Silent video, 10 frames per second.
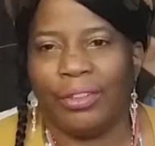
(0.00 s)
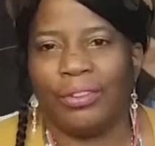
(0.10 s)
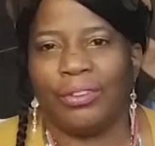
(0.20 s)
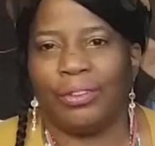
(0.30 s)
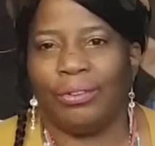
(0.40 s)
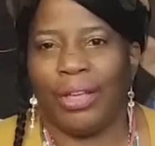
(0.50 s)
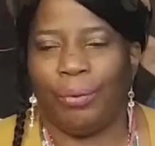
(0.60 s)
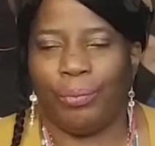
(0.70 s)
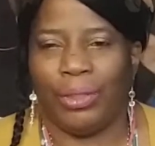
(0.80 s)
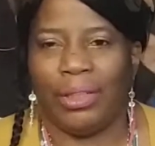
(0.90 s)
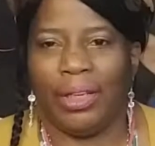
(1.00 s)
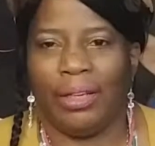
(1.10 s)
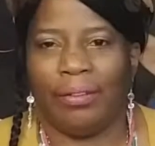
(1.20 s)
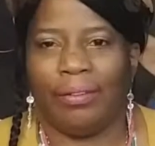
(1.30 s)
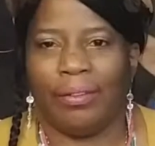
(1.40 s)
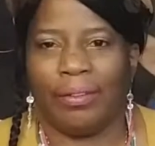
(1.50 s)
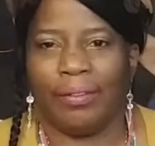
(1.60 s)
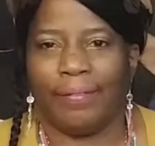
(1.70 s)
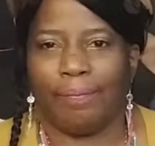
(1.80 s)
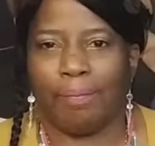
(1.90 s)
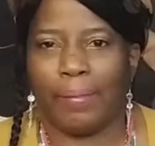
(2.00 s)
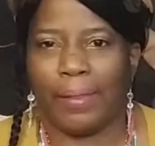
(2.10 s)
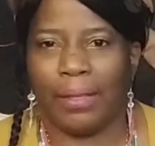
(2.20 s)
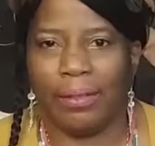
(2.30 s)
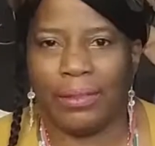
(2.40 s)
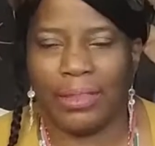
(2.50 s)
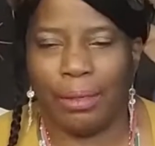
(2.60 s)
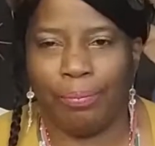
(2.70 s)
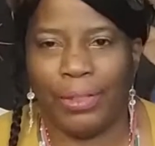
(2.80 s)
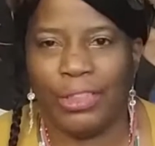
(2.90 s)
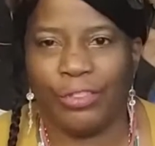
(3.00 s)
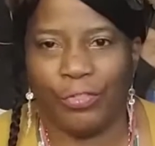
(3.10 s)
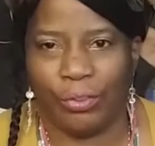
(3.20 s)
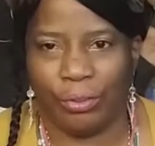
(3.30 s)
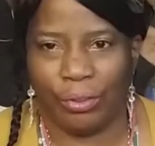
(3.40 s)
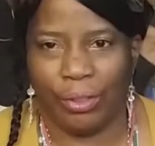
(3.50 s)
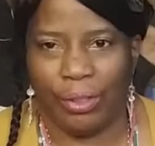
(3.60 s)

so that we can stay peaceful.